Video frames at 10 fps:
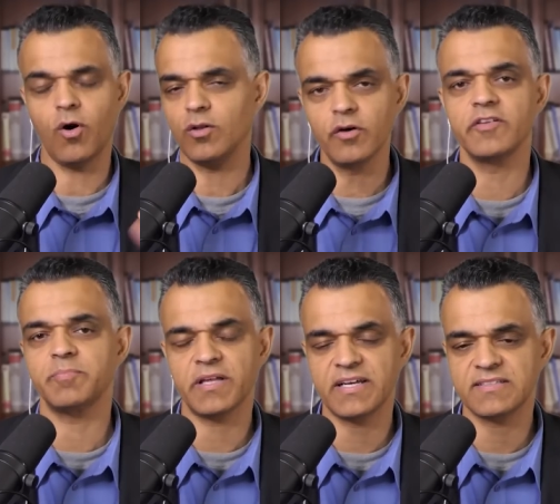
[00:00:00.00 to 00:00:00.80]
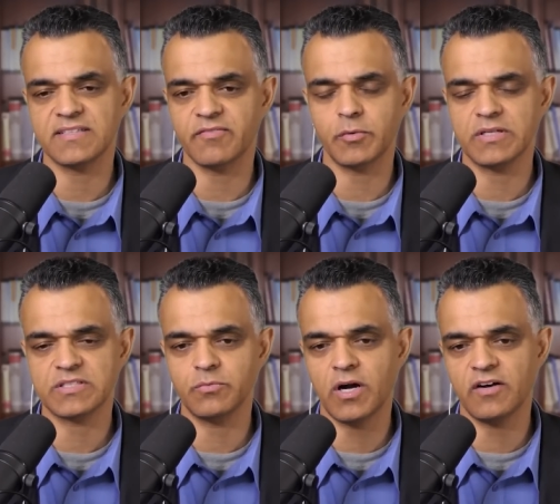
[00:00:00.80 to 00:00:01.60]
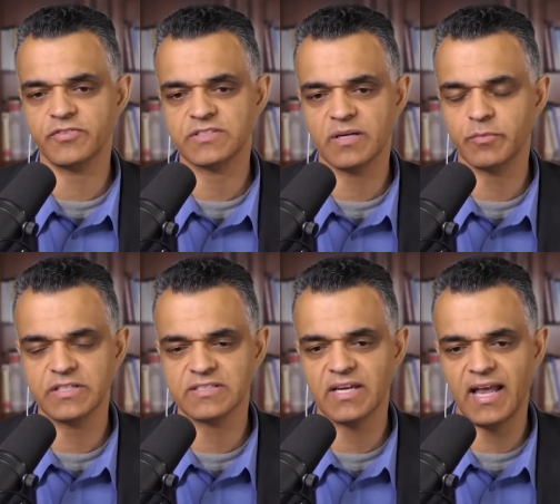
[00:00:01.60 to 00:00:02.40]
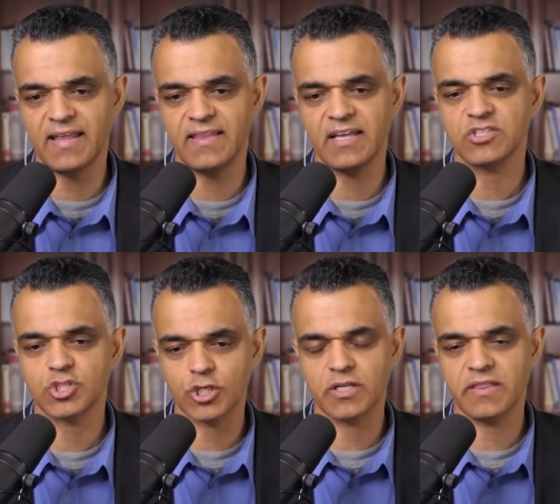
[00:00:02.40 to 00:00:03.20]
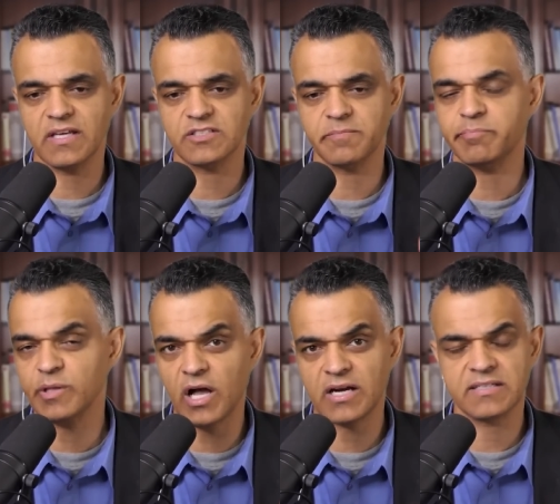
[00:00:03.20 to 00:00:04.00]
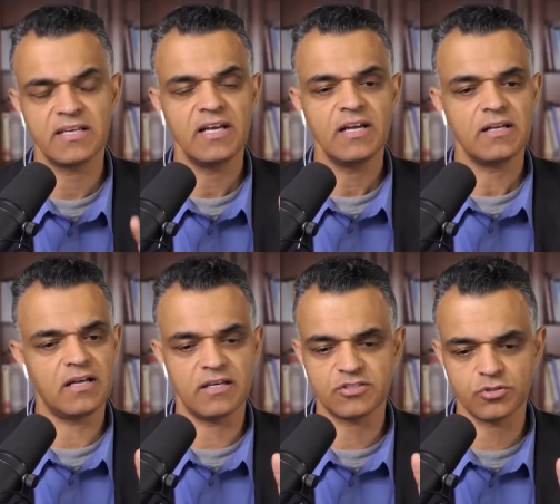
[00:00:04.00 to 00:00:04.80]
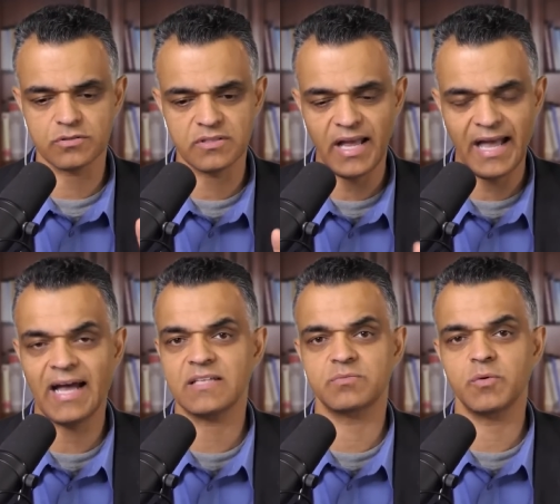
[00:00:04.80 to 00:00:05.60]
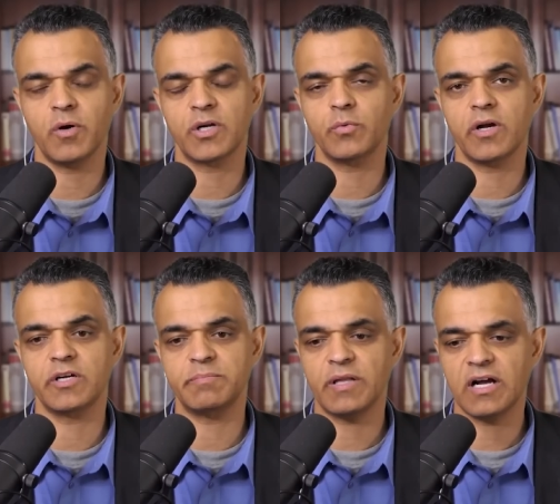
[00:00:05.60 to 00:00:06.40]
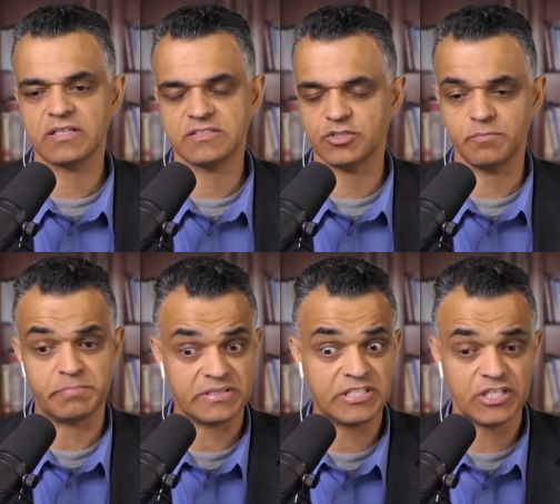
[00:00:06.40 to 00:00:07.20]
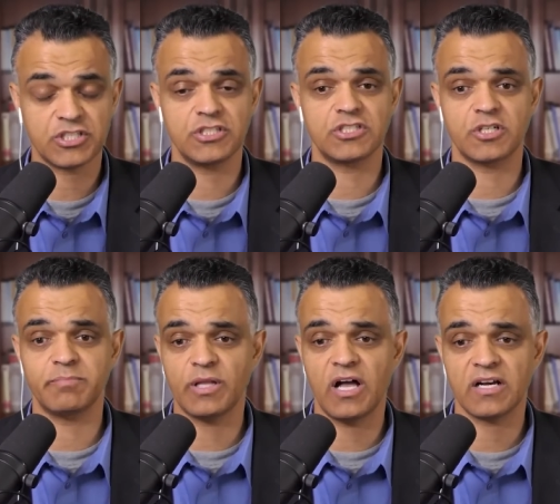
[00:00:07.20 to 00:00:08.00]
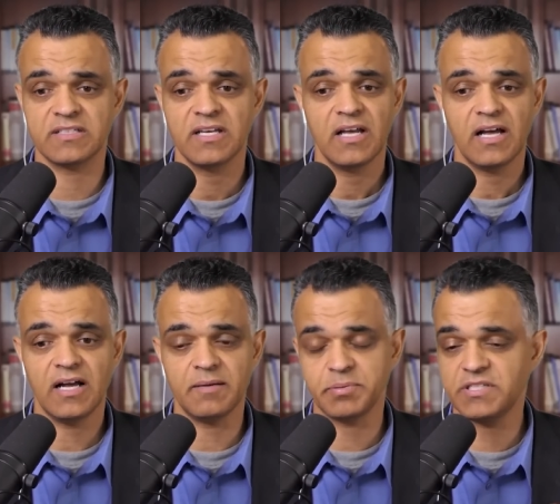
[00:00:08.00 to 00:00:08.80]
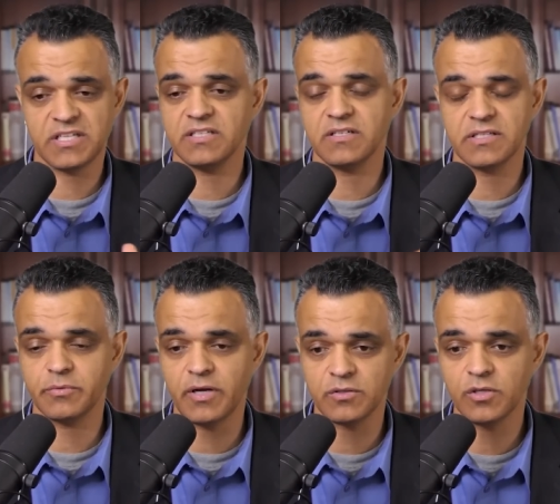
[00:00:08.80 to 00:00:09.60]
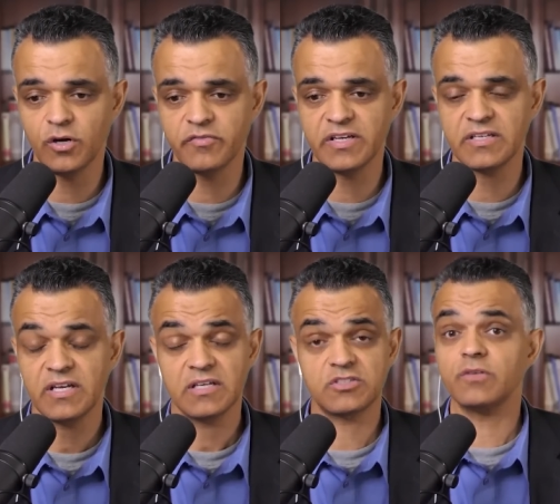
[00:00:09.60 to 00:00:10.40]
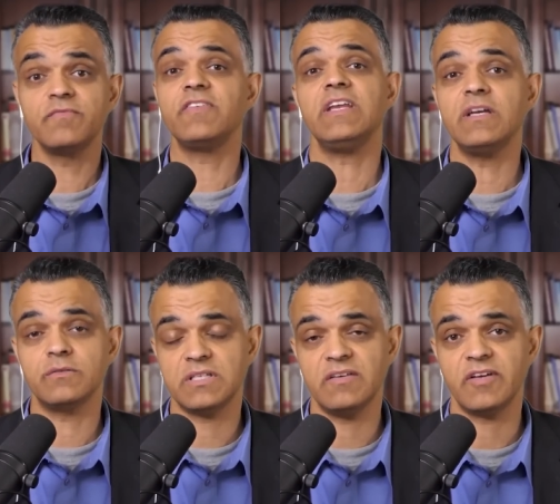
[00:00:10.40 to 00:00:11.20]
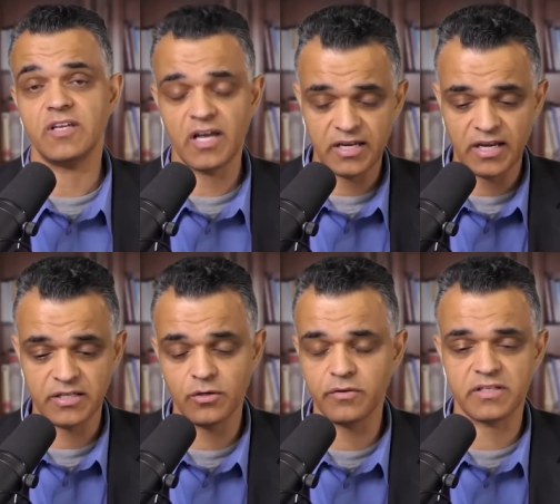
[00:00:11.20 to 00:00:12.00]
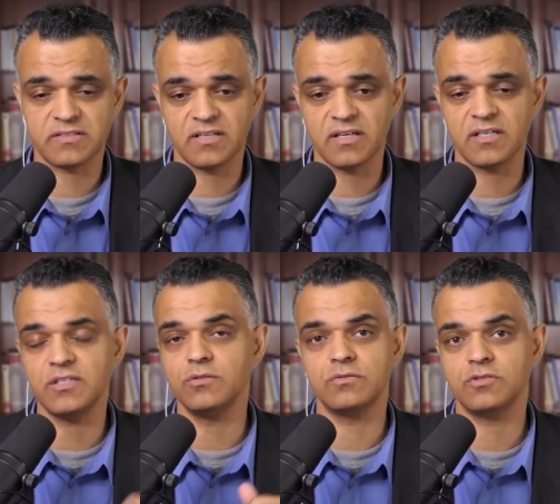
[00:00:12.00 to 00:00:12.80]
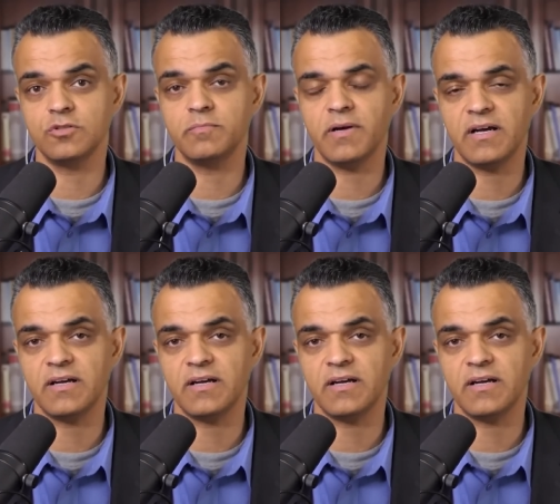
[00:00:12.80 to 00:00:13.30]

all over the place every once in a while for some reason, and then certain things are blocked. Certain ads we want to run are blocked. Certain petitions are blocked, particularly around COVID. Certain videos even. I know that YouTube